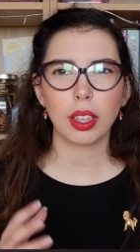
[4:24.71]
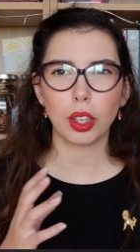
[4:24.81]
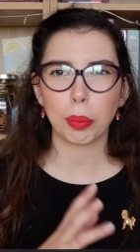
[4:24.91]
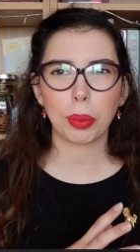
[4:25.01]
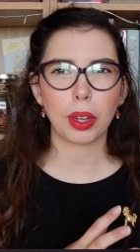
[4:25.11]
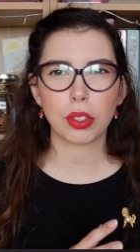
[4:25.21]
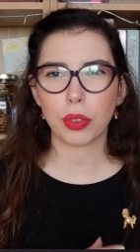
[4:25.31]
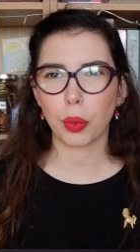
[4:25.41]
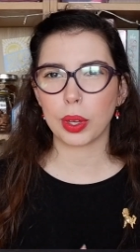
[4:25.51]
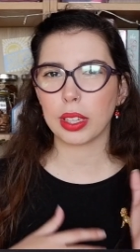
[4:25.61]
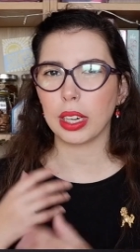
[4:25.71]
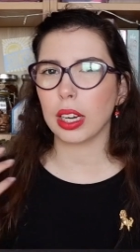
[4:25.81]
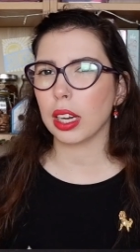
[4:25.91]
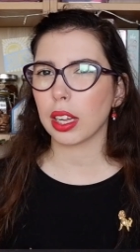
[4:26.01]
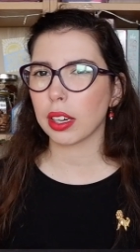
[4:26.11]
earplugs for what they
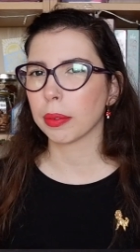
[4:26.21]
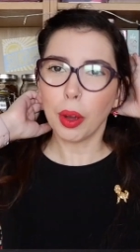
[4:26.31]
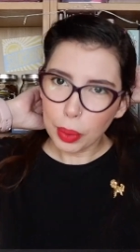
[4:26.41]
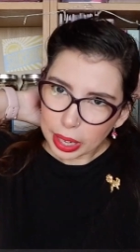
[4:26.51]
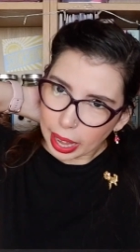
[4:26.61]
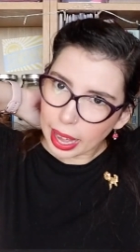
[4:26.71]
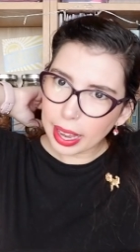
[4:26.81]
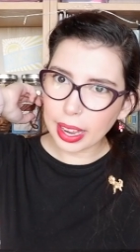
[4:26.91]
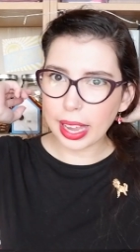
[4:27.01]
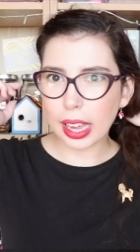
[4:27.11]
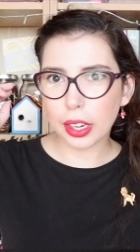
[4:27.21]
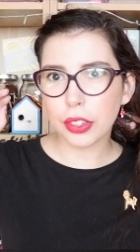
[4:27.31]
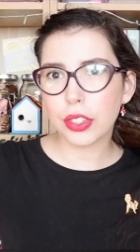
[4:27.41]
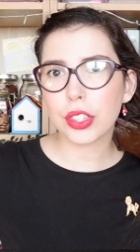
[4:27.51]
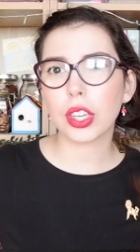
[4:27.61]
needed. I went ahead
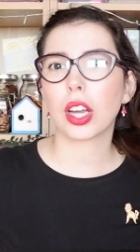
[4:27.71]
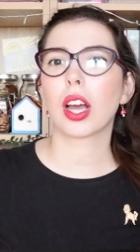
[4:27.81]
and